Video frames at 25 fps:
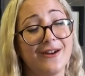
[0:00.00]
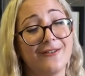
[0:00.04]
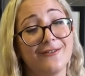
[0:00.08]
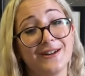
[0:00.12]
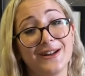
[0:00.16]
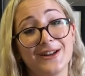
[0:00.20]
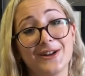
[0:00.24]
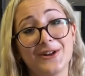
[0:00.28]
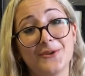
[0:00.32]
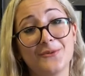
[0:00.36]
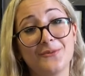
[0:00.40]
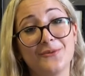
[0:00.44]
I
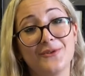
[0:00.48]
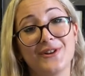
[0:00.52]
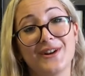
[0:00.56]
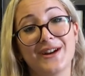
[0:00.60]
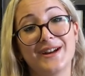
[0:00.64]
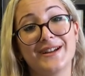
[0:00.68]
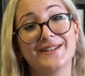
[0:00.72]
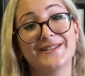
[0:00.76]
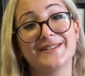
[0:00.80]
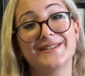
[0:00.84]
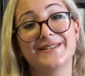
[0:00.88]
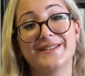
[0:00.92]
really hope you
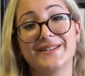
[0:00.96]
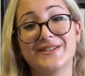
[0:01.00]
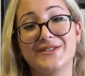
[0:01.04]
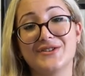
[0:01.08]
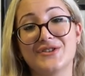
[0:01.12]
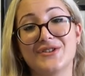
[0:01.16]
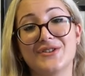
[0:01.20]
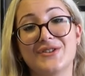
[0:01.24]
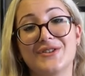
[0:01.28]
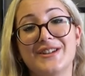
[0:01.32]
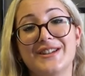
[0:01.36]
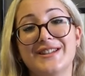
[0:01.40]
guys
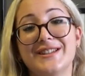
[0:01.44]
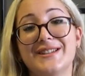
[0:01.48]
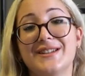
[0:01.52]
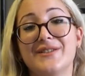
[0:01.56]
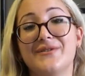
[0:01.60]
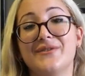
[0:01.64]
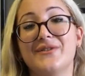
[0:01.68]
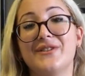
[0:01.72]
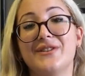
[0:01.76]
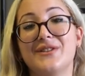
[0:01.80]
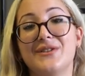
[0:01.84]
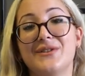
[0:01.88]
enjoyed it.
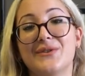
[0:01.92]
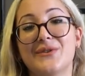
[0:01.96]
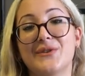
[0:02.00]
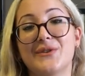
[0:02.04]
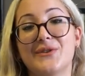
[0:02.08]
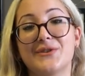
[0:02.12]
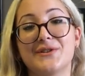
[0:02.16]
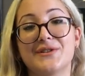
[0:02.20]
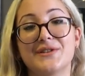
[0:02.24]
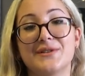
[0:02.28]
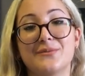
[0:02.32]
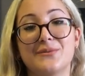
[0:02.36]
If you did, of
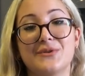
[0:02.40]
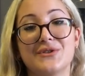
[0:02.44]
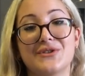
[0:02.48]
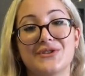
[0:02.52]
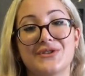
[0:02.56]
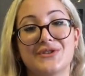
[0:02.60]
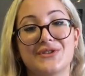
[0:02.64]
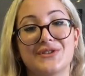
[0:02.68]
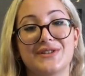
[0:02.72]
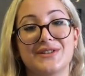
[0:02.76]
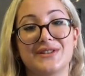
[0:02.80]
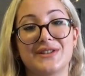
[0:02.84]
course, be
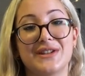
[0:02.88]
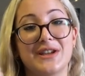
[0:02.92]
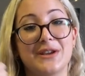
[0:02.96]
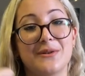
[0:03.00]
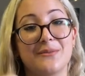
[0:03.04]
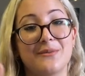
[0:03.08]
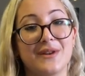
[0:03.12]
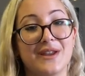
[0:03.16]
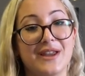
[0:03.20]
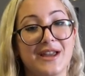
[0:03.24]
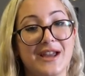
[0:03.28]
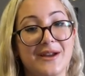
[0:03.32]
sure to give
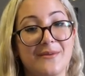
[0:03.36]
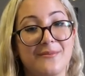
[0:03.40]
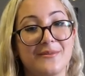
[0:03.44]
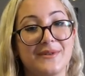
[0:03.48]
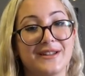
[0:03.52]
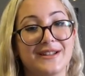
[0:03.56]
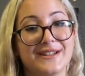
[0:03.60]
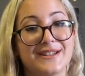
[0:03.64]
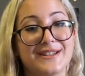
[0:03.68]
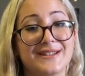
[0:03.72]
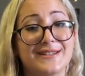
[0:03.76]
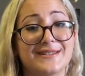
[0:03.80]
me a
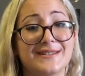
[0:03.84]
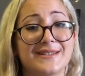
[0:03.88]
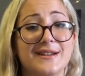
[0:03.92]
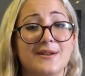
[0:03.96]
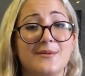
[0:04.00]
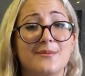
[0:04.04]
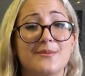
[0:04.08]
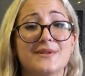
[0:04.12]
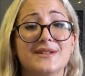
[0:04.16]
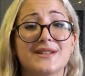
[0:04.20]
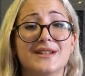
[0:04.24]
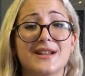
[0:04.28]
big thumbs
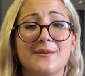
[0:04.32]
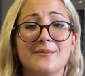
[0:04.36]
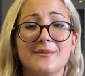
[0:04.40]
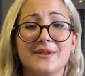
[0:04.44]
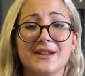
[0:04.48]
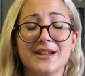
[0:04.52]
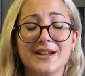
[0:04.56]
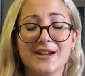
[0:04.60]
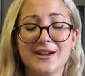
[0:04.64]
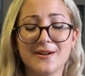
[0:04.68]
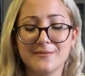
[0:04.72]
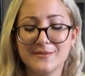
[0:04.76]
up. Tell
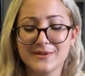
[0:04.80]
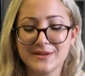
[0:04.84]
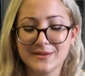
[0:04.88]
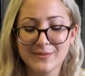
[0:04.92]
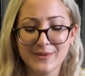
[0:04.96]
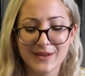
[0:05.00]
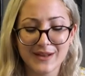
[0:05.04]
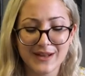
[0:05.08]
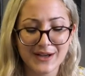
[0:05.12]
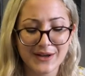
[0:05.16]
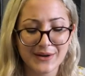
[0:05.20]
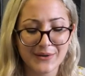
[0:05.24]
me in the comments
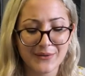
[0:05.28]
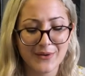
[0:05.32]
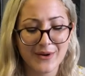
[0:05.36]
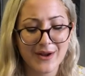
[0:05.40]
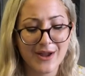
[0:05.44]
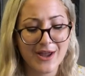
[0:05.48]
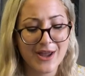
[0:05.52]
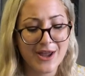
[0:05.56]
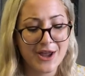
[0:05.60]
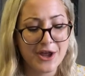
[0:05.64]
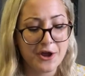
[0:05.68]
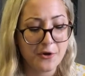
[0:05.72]
below
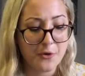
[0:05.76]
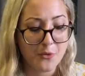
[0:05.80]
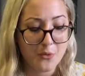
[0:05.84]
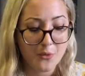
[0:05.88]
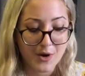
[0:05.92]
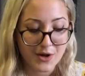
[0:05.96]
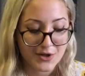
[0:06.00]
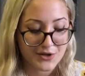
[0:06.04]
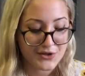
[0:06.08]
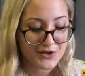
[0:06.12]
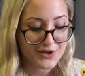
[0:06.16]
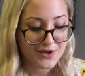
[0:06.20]

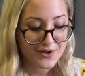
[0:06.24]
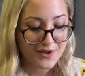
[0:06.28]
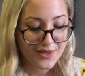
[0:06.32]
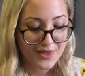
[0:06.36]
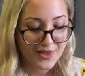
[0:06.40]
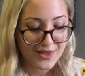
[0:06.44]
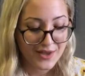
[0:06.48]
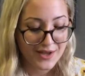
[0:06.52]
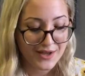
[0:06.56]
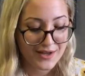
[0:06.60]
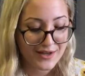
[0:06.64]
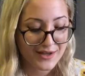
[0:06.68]
what do you
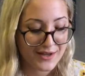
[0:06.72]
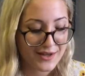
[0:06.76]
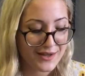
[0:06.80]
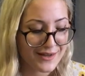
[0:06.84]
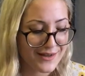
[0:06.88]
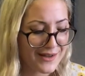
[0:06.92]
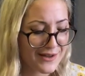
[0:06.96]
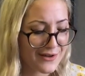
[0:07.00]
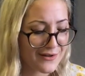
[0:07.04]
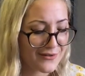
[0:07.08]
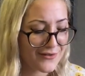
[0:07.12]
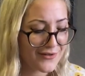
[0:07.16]
think,
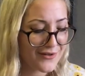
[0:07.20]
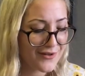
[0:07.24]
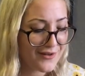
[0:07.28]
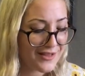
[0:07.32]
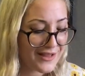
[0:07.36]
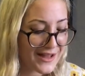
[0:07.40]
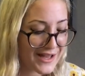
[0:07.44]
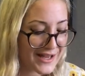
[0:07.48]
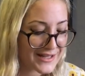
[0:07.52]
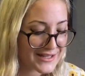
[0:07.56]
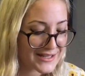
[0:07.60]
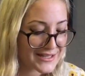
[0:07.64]
if you
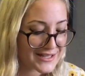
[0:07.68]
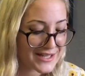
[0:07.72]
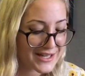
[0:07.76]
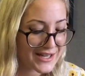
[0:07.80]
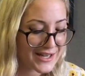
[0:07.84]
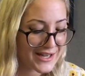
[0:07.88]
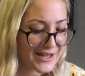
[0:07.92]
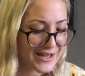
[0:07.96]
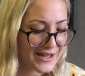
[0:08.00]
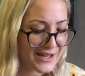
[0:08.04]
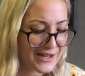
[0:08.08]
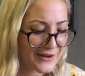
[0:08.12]
liked
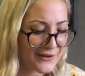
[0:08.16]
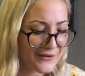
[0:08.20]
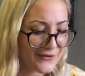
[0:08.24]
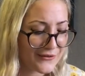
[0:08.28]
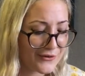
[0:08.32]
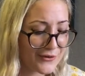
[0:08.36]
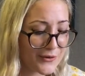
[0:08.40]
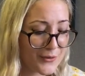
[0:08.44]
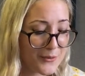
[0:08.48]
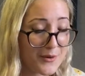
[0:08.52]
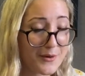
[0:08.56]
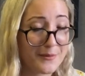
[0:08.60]
it, if
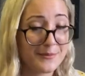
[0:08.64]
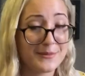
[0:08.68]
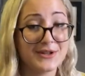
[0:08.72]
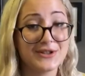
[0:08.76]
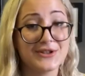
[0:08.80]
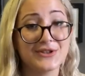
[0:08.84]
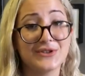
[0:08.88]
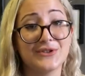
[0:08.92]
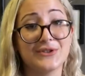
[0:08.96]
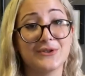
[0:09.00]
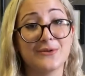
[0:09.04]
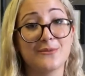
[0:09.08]
you want me
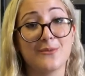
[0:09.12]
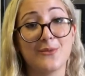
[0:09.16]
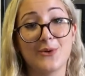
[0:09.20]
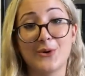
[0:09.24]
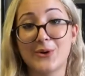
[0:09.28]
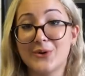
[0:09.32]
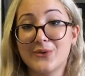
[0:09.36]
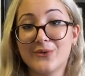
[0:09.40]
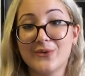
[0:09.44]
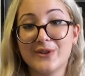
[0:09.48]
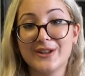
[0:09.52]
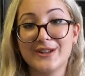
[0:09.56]
to do
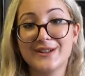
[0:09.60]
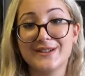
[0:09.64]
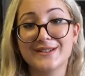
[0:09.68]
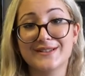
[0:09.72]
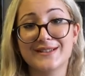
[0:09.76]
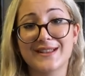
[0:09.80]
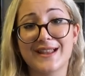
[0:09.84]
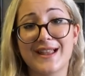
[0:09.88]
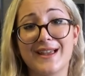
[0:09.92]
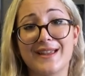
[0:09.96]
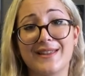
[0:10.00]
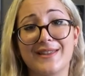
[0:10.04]
more videos
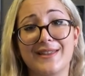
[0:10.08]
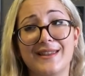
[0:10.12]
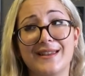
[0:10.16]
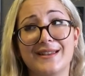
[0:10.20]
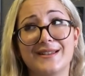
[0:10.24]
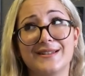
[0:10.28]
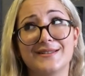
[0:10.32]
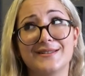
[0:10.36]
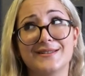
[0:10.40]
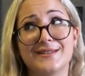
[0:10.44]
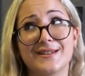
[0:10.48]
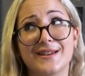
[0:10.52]
like
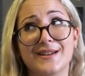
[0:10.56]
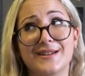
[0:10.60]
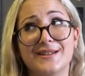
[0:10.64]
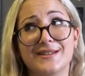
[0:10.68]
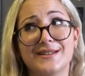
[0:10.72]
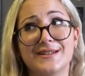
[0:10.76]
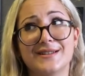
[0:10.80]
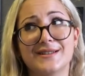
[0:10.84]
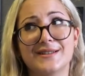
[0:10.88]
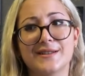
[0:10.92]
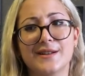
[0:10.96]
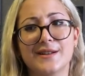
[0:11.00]
this, because